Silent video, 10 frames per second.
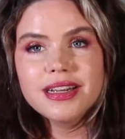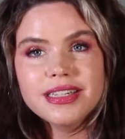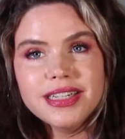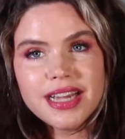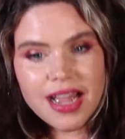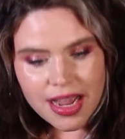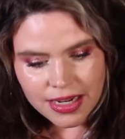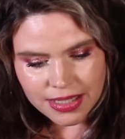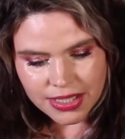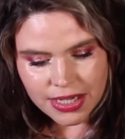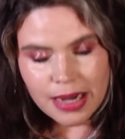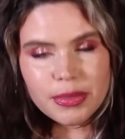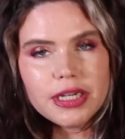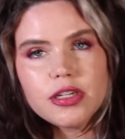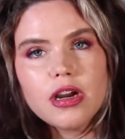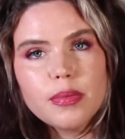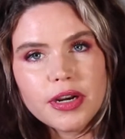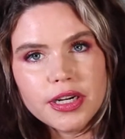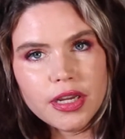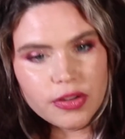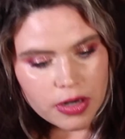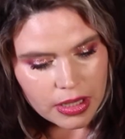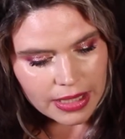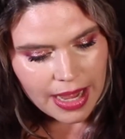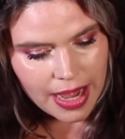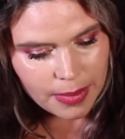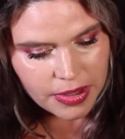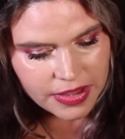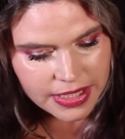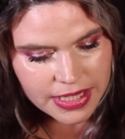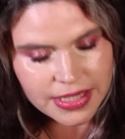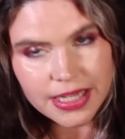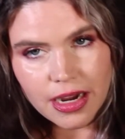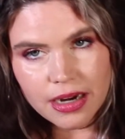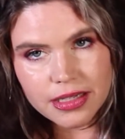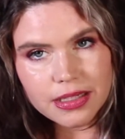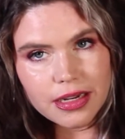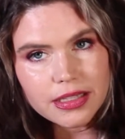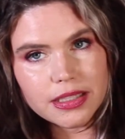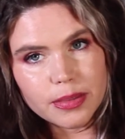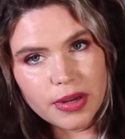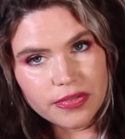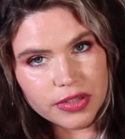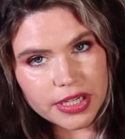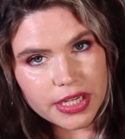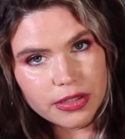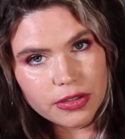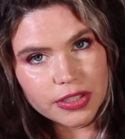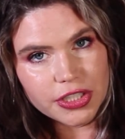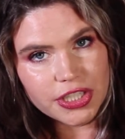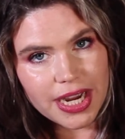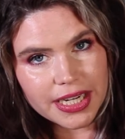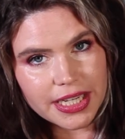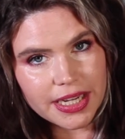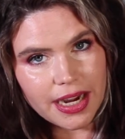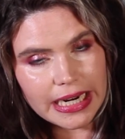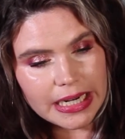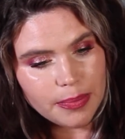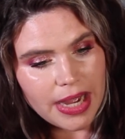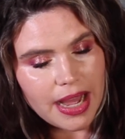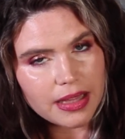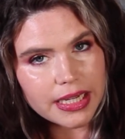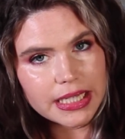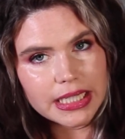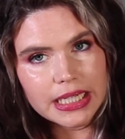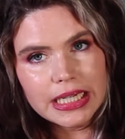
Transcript: Next, I'm going to talk about another collab. This is the Anastasia Beverly Hills Jackie Aina palette.